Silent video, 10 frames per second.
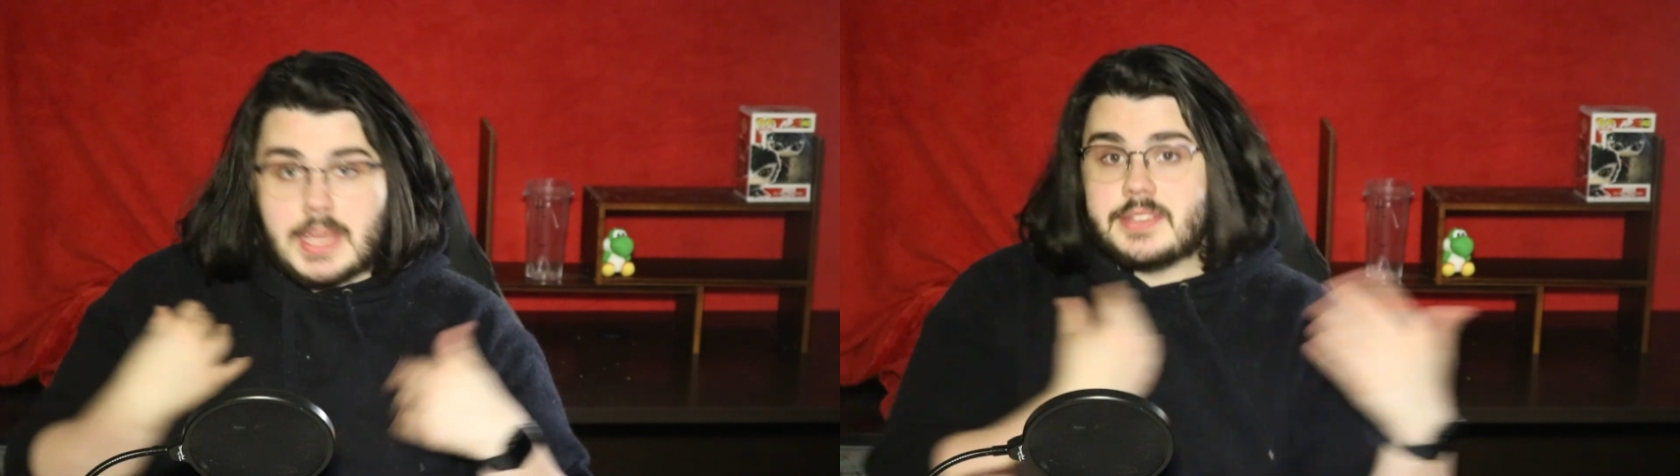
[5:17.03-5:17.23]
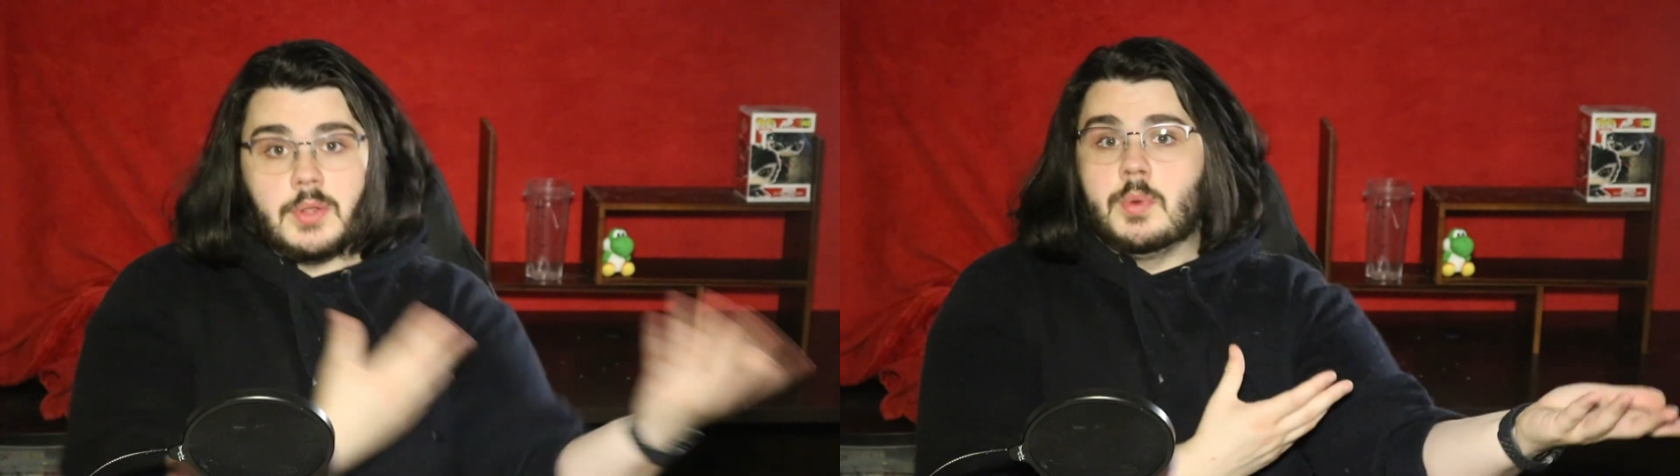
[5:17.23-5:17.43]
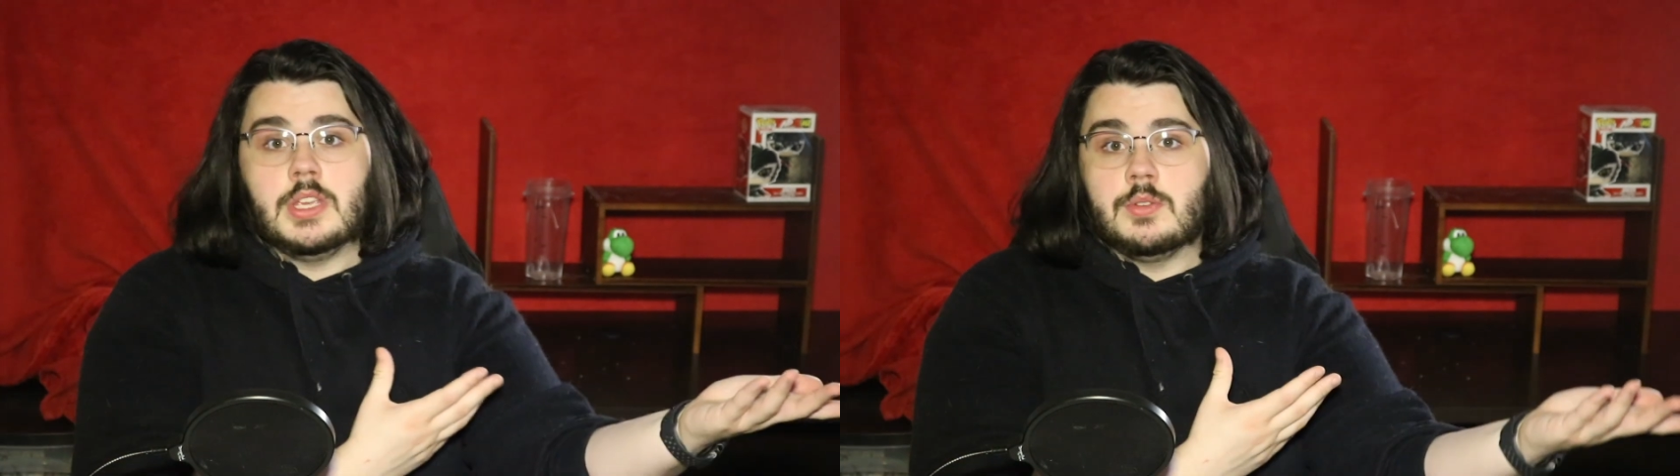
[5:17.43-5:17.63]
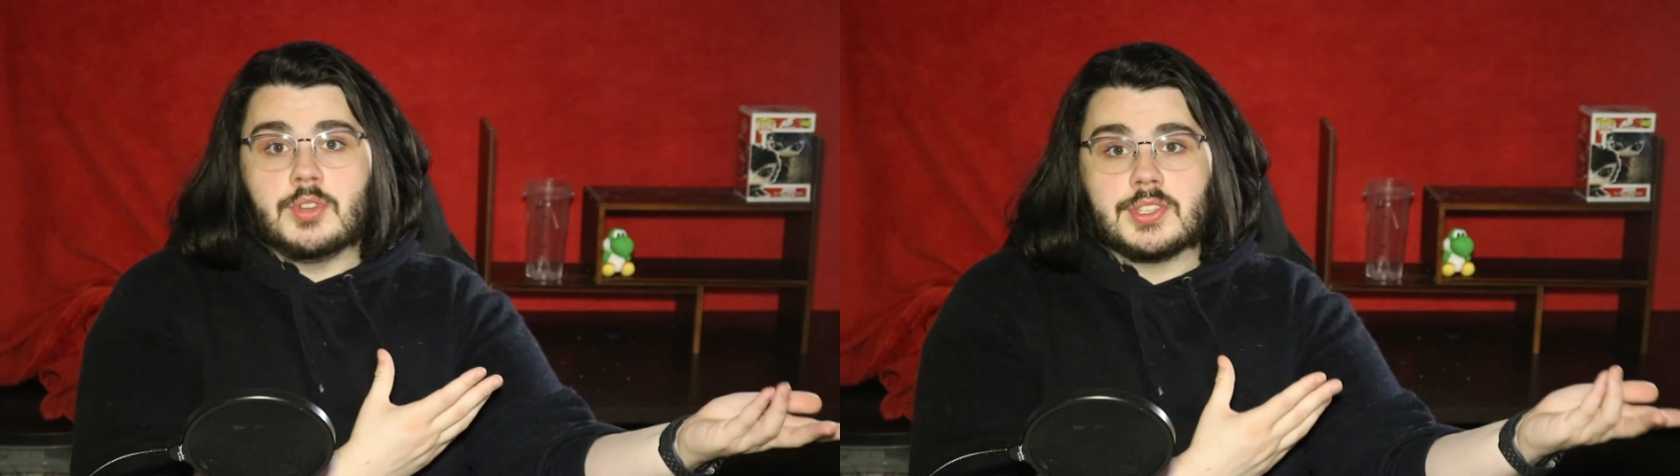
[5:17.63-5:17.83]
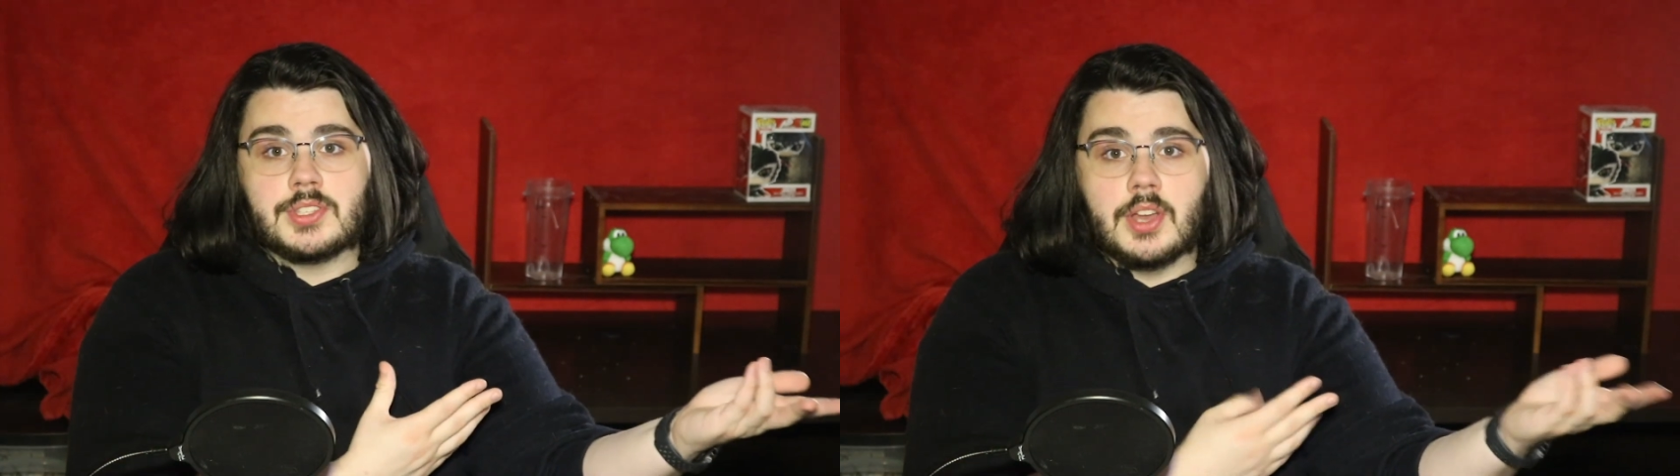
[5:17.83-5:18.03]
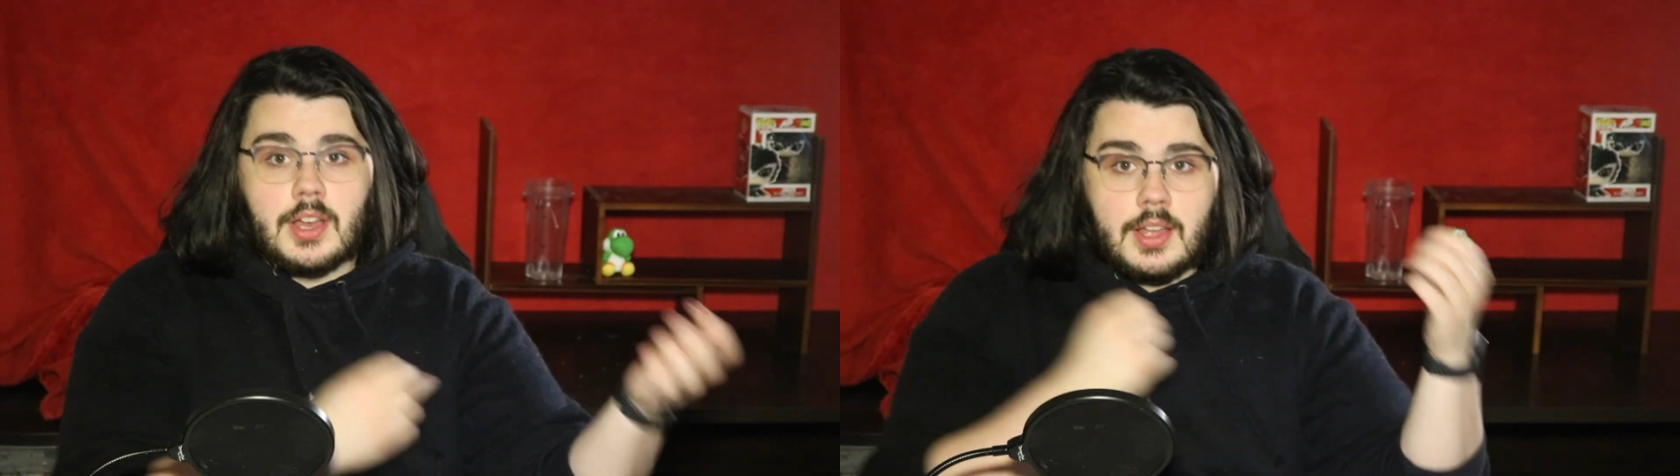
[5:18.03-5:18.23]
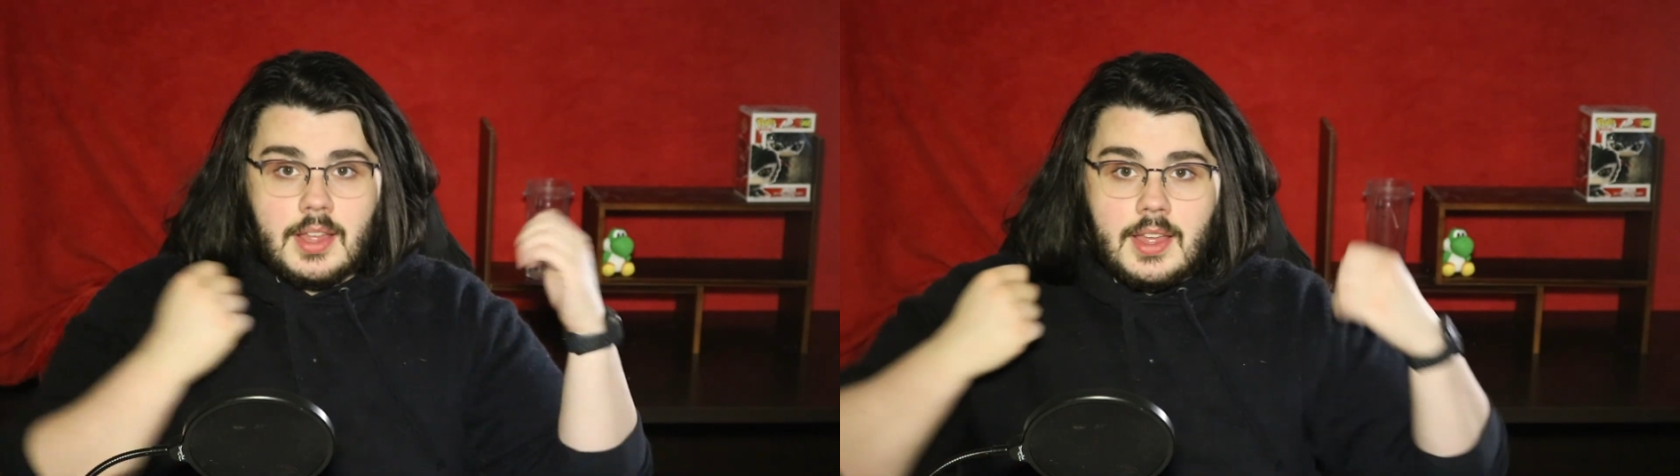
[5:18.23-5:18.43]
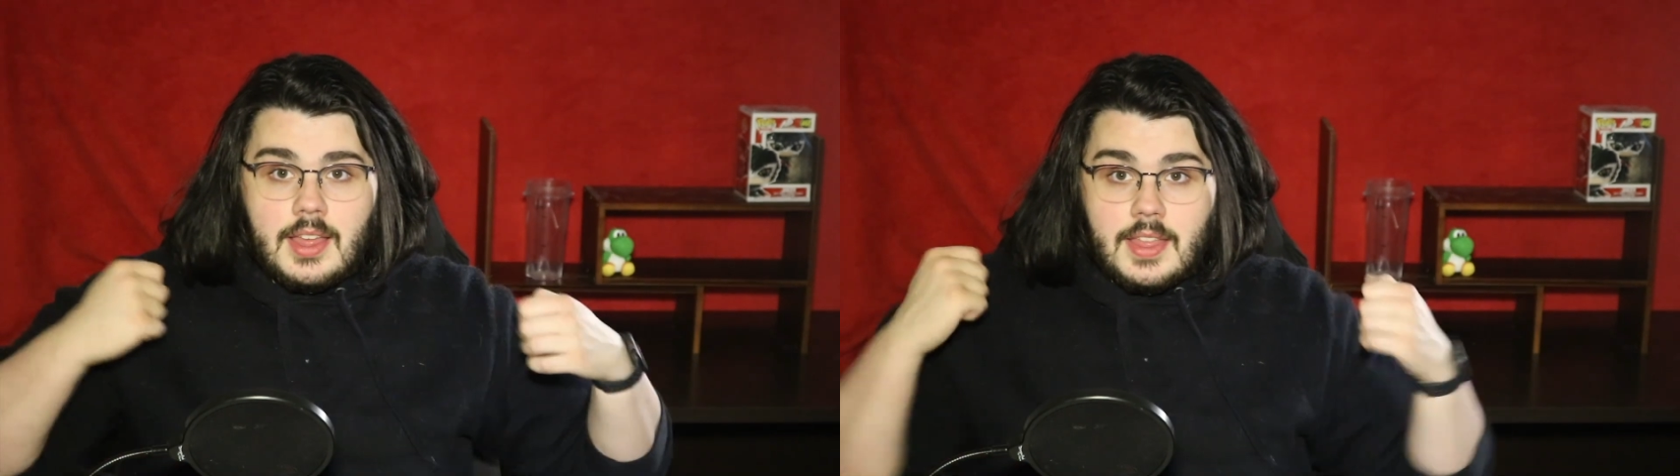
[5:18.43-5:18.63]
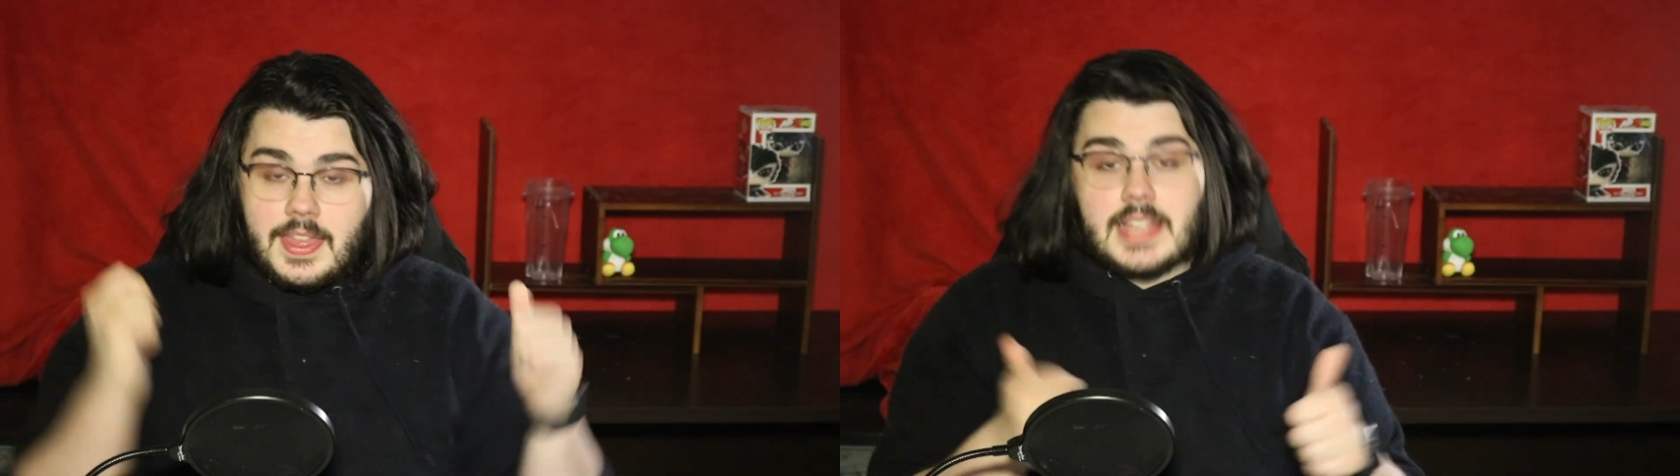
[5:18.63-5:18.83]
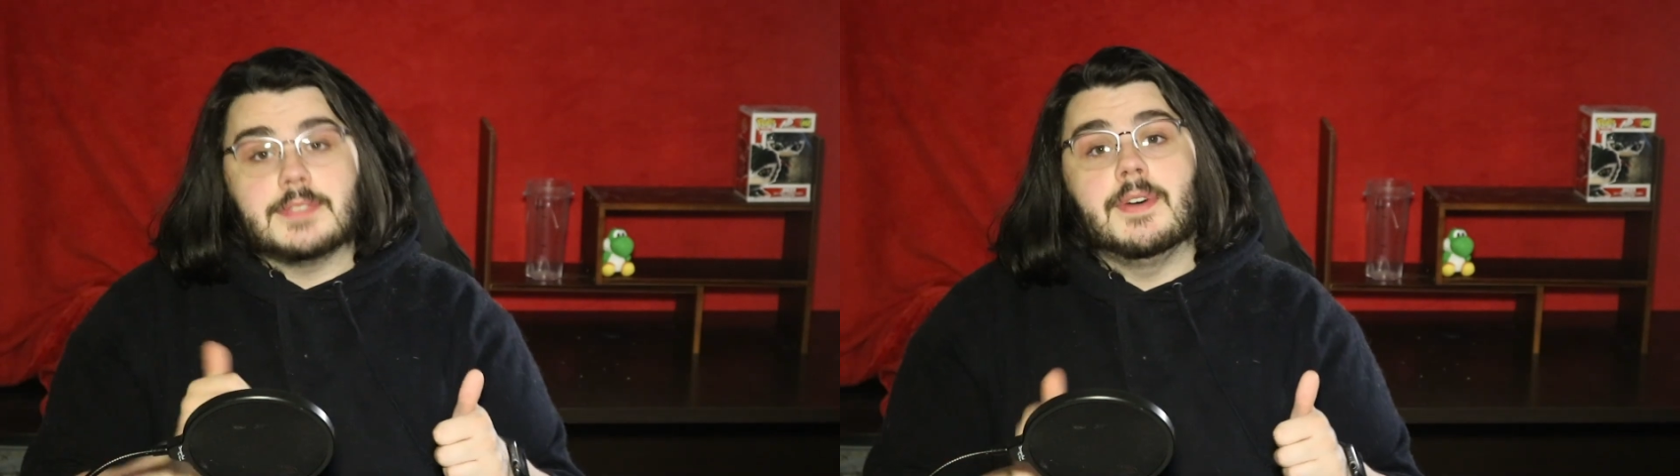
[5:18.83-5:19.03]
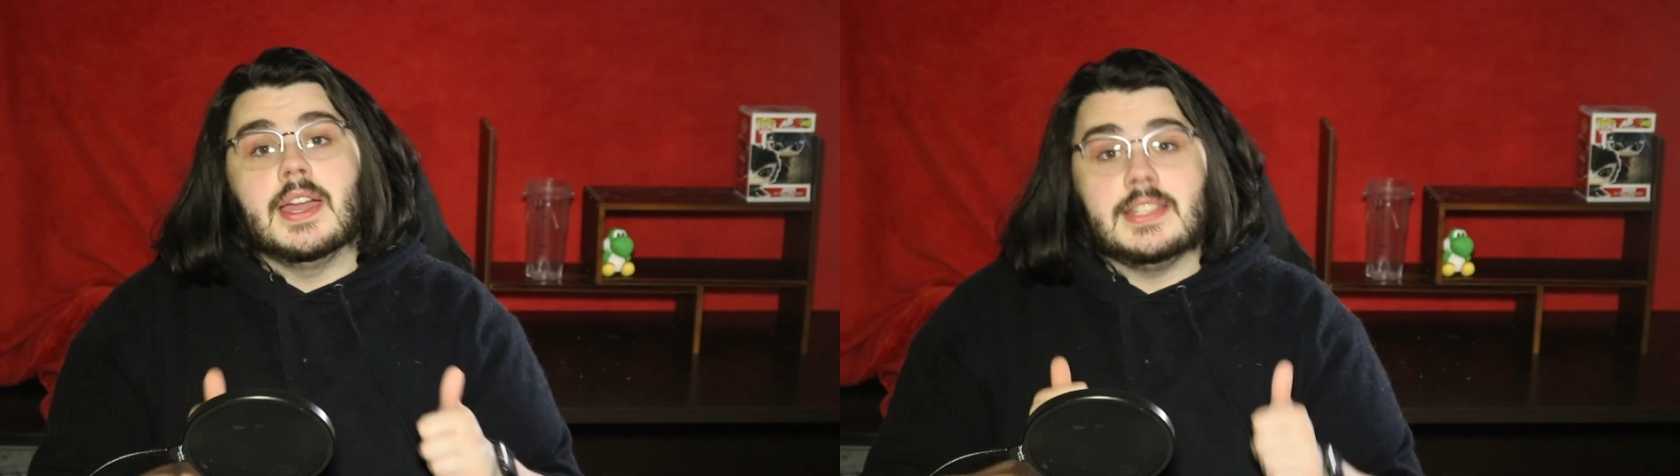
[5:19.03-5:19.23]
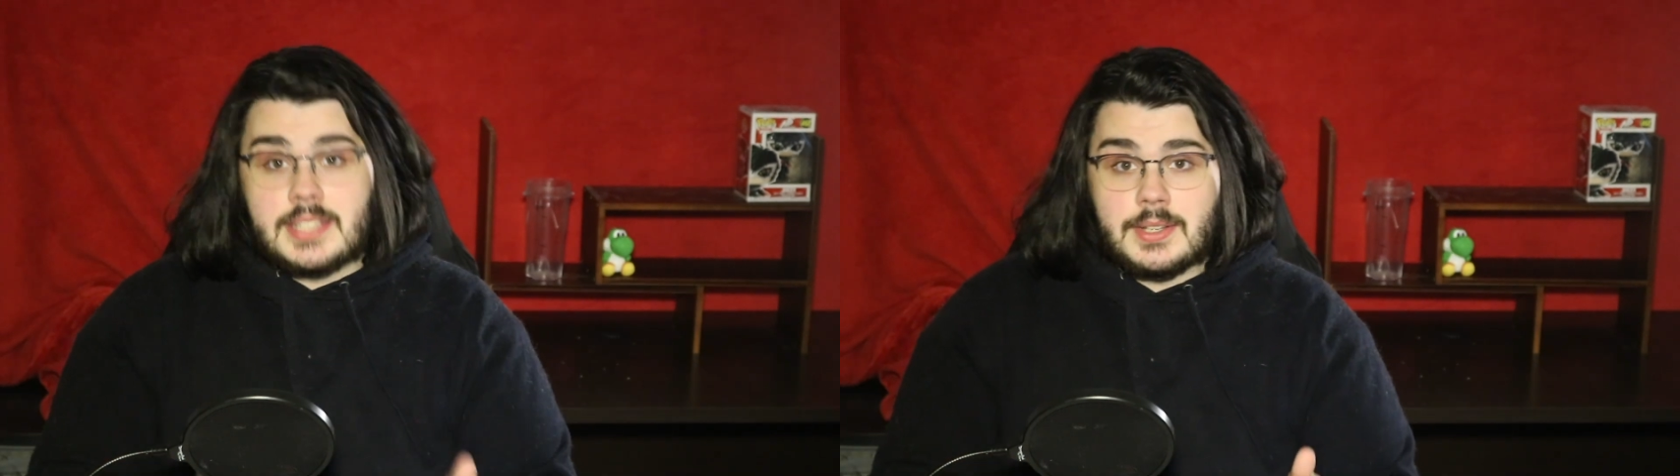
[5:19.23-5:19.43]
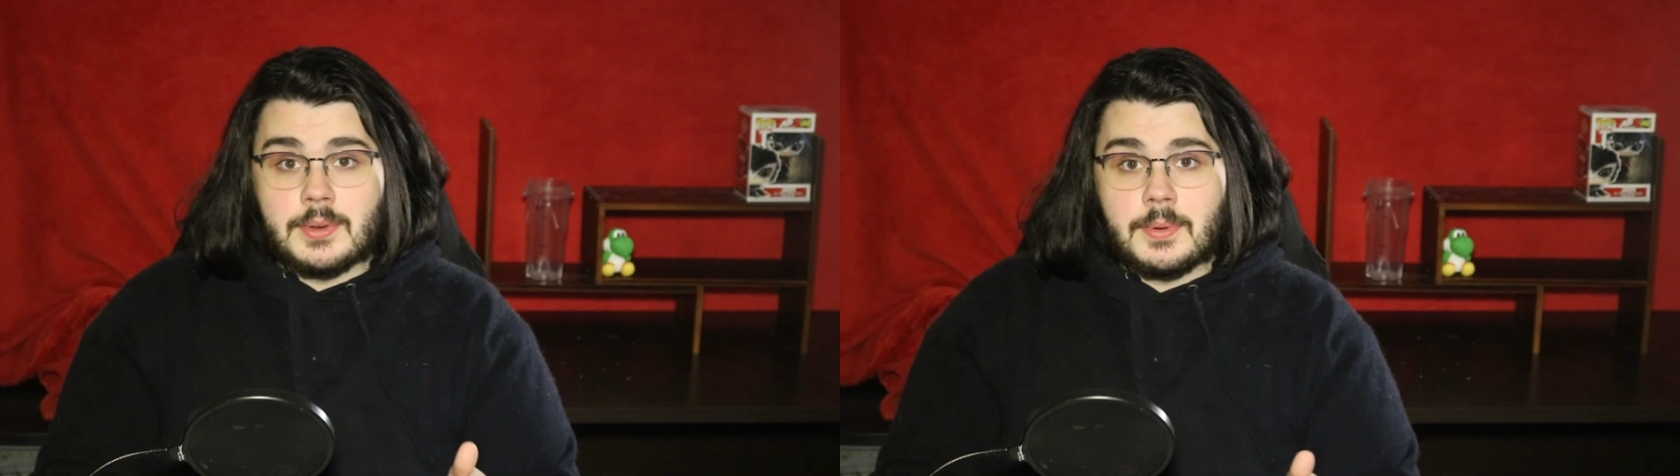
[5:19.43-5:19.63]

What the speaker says: based on what you just saw, that's fine too.